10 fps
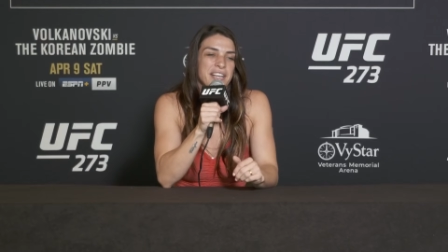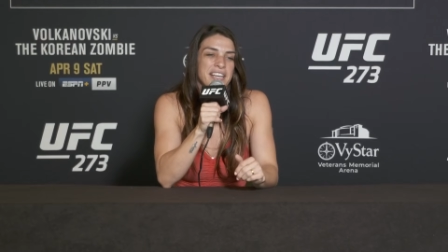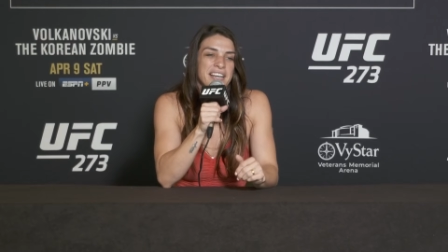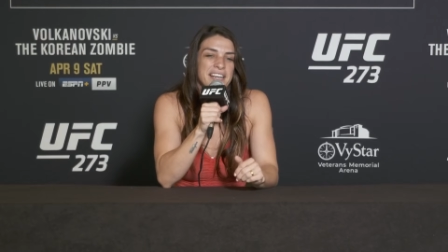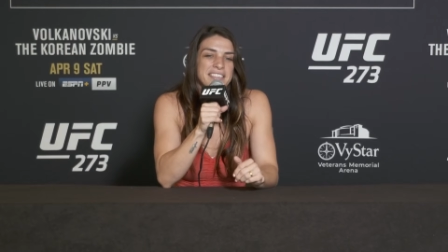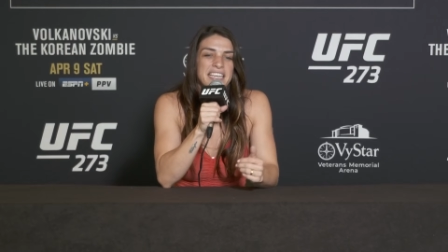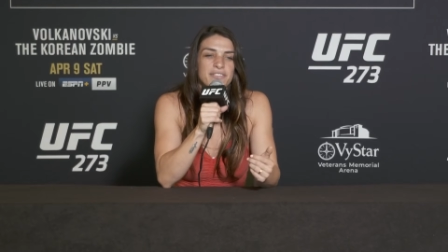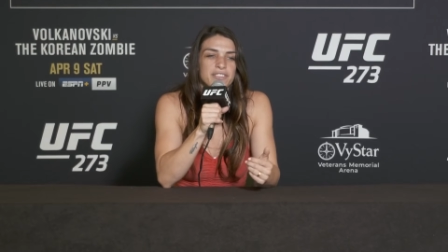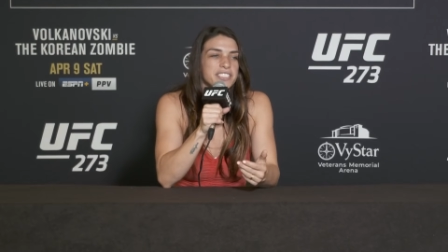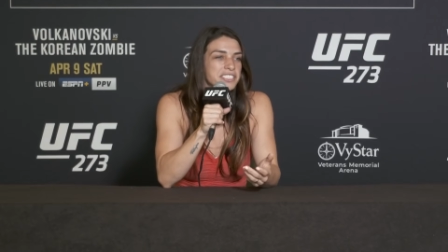And
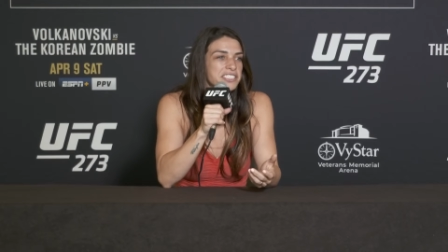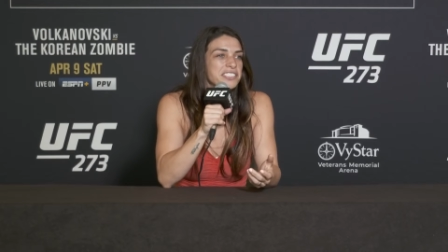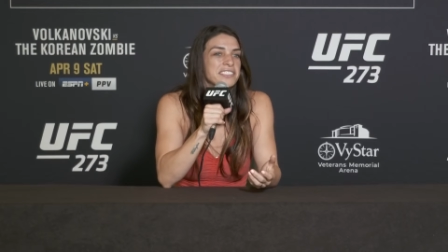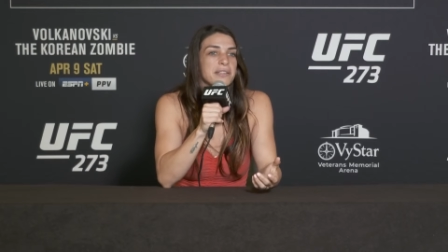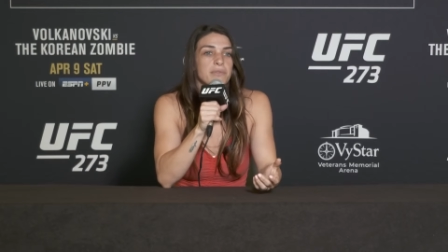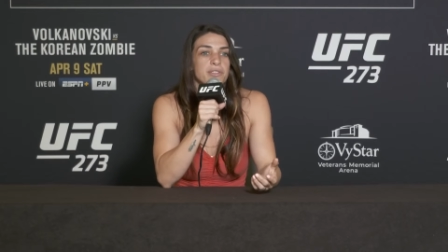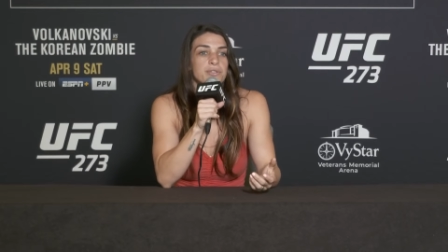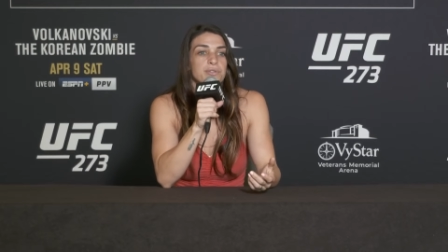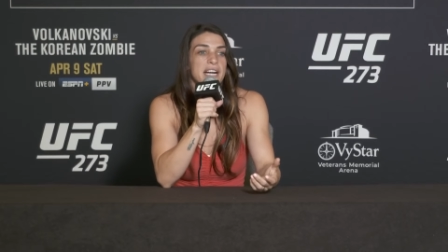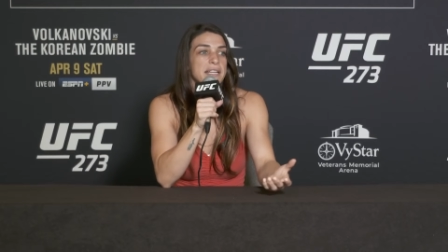thankfully, Tisha is someone
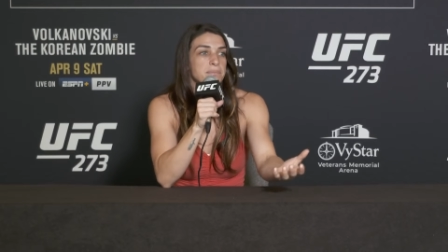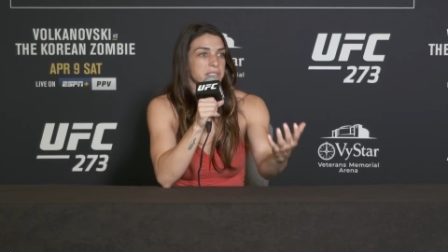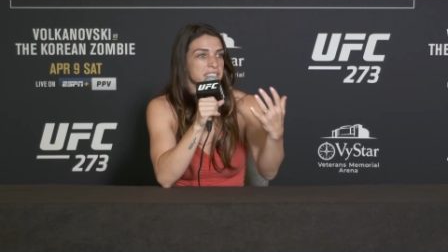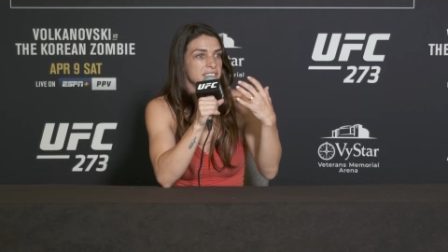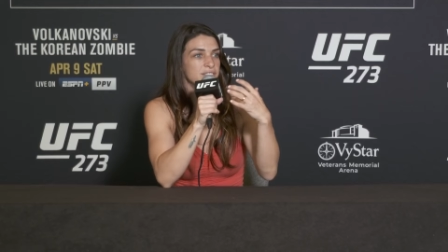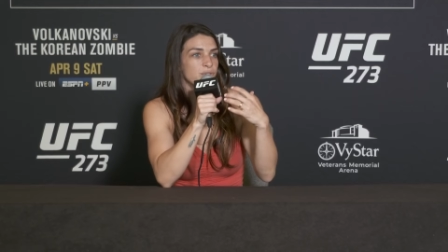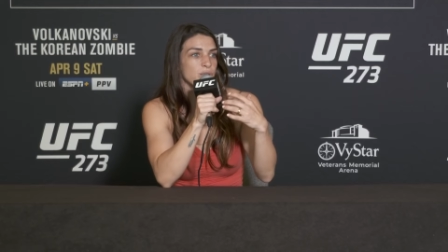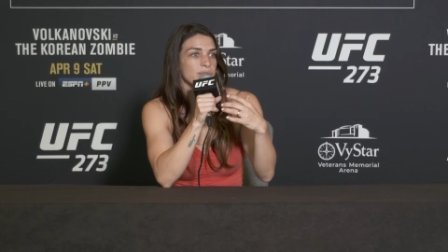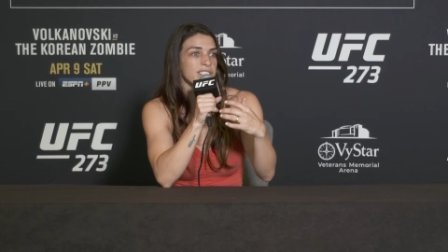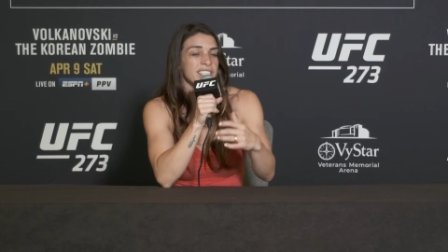who kind of blitzes
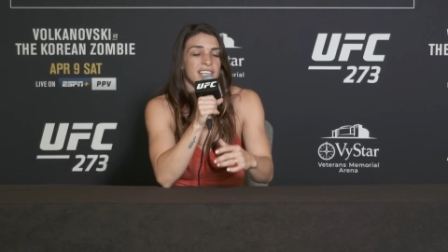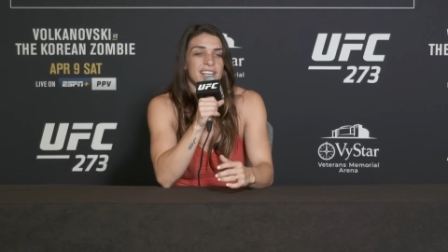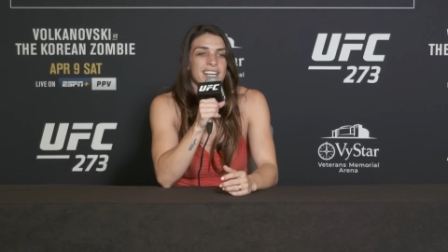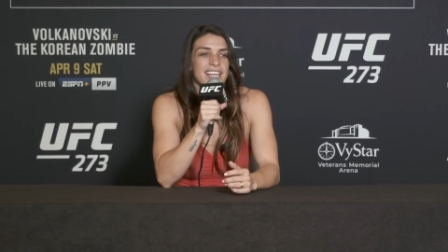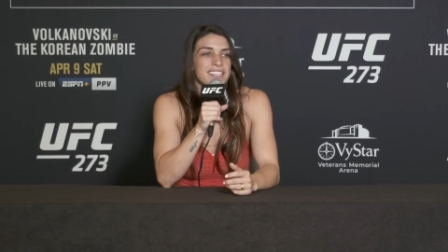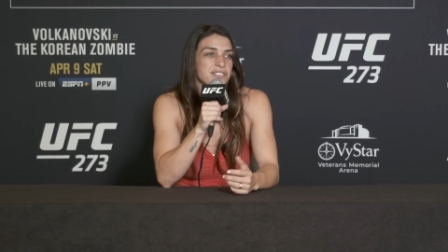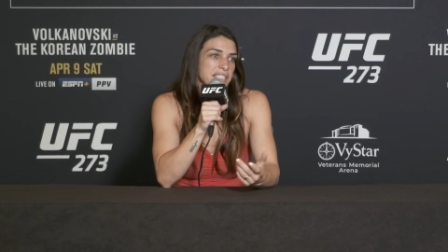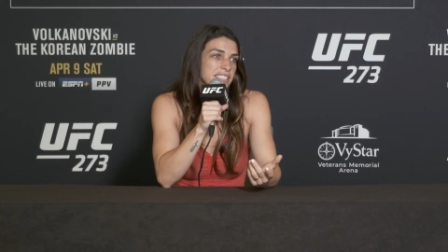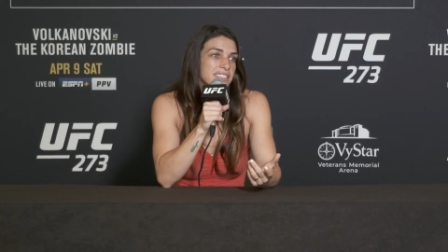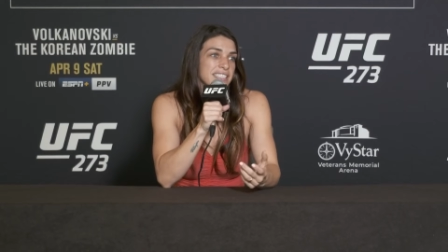forward, and so I
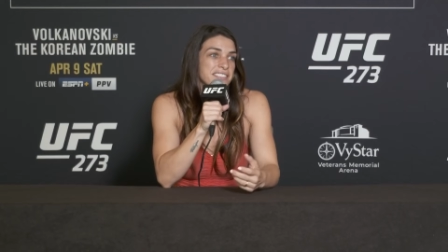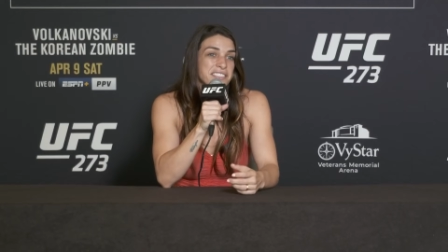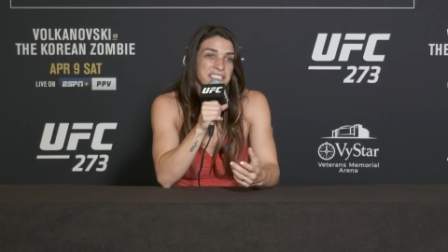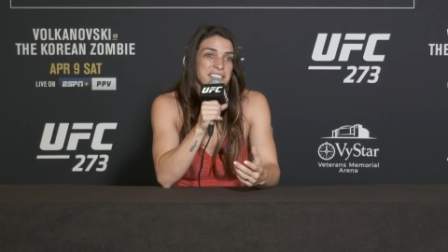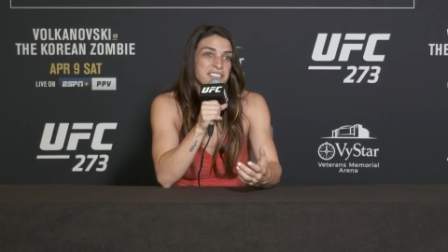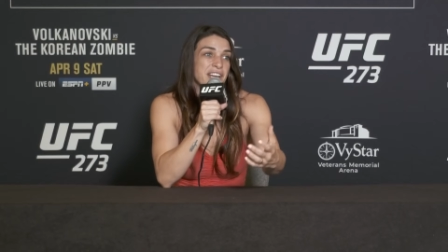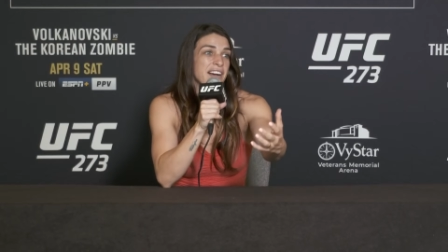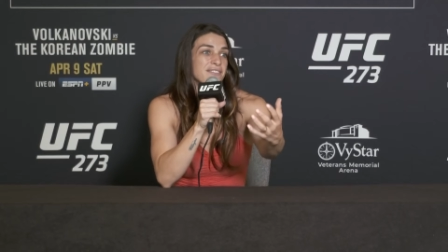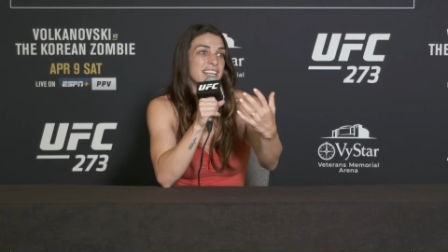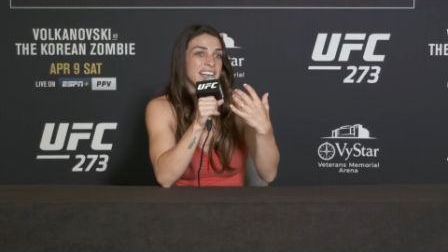think that's good to
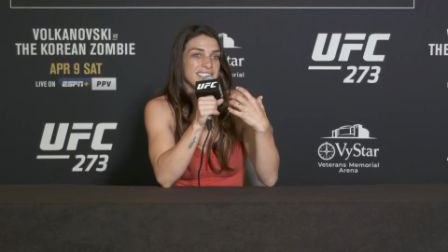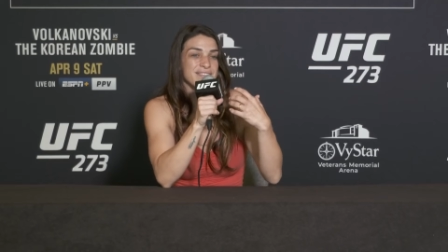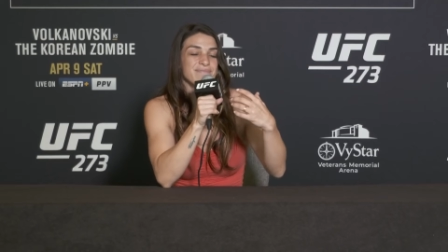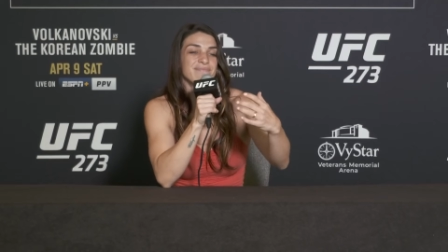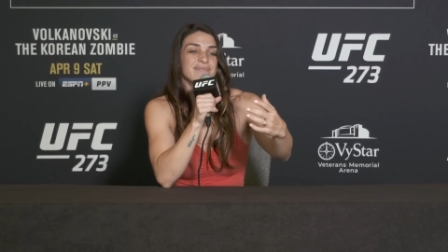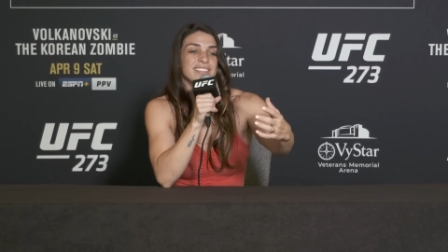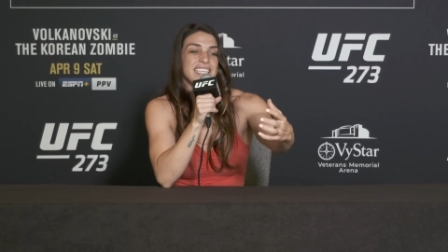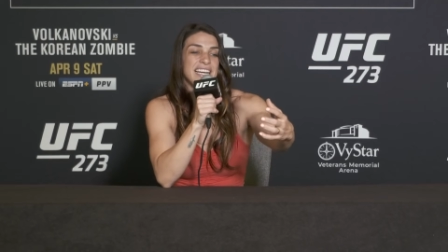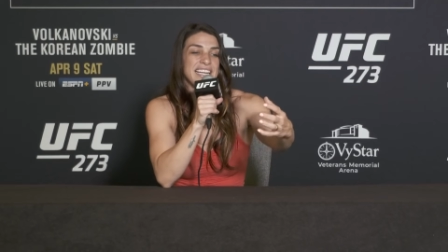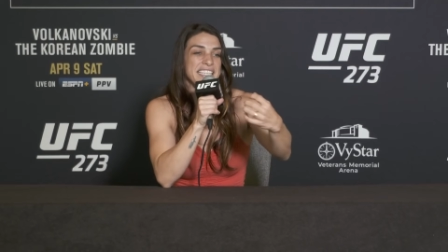have that
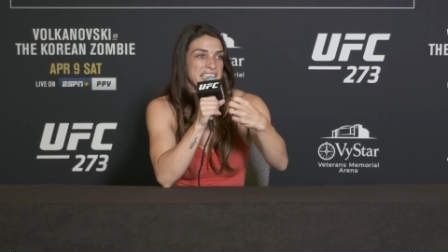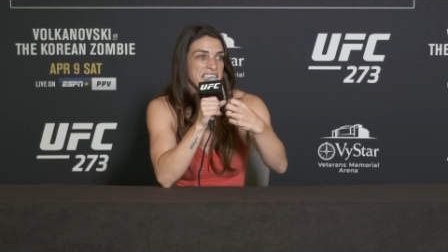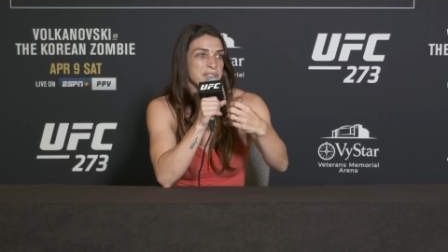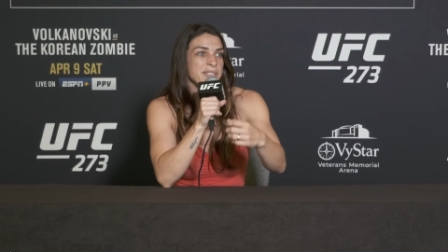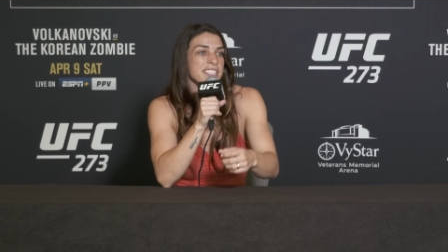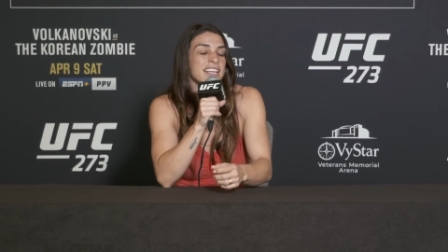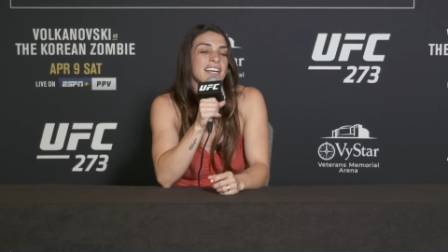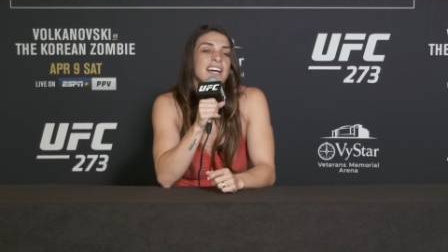that engagement